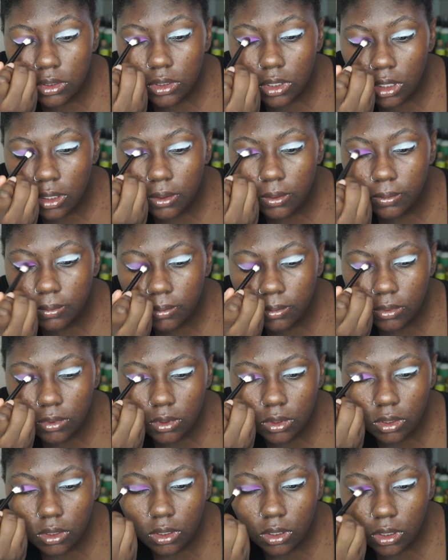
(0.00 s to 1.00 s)
So
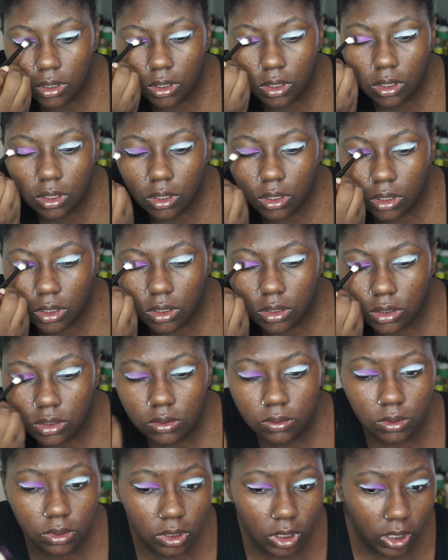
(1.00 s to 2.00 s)
this
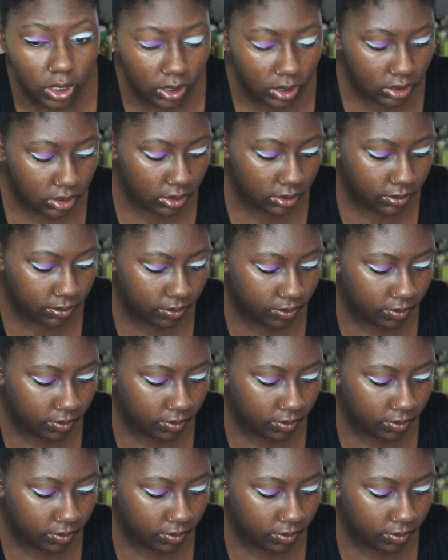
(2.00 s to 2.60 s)
is real nice.